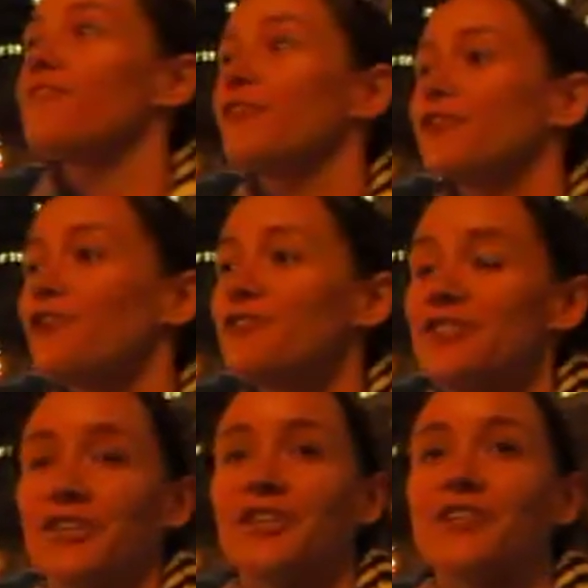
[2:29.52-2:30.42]
Federal
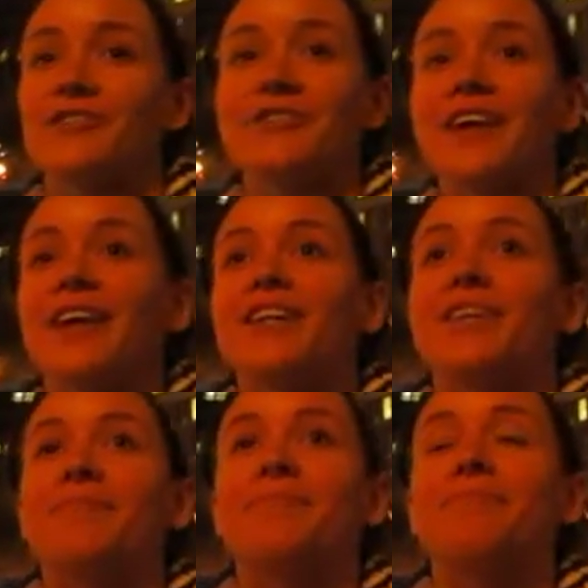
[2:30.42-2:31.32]
Reserve
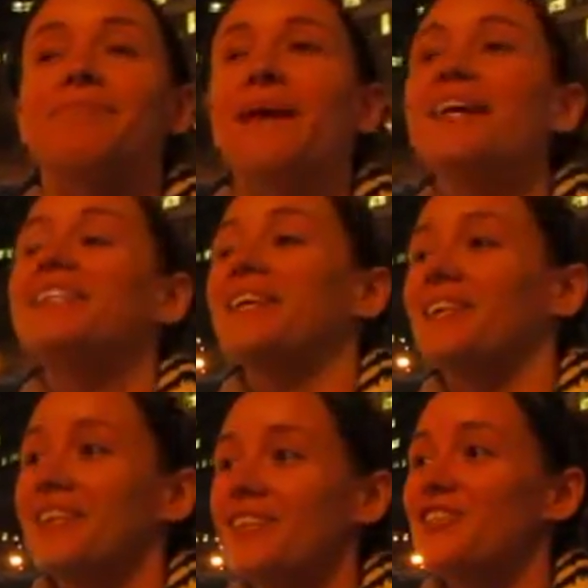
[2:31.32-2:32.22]

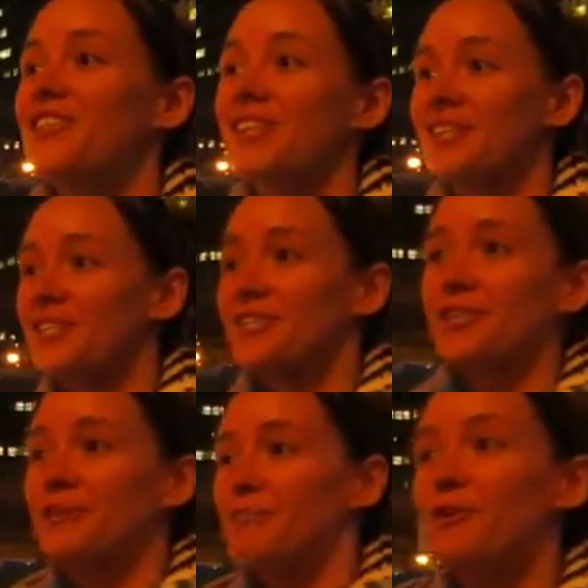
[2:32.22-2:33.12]
basically just gets
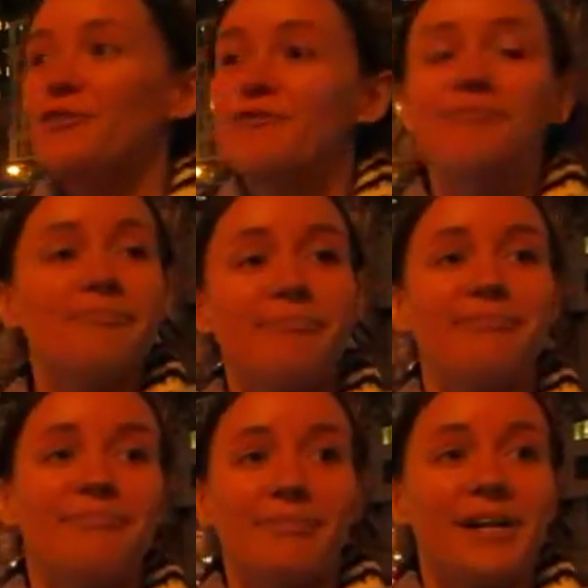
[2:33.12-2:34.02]
to move
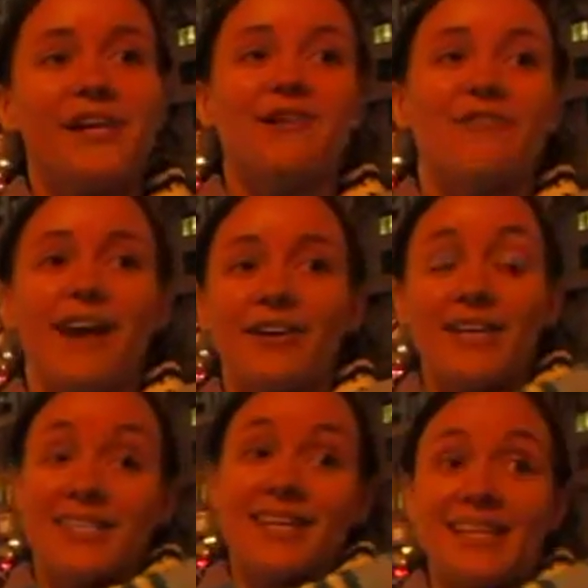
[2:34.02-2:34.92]
money around
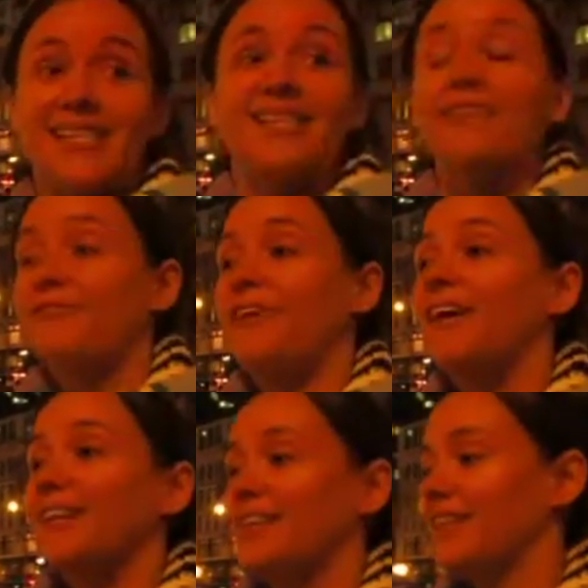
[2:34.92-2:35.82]
as they see fit.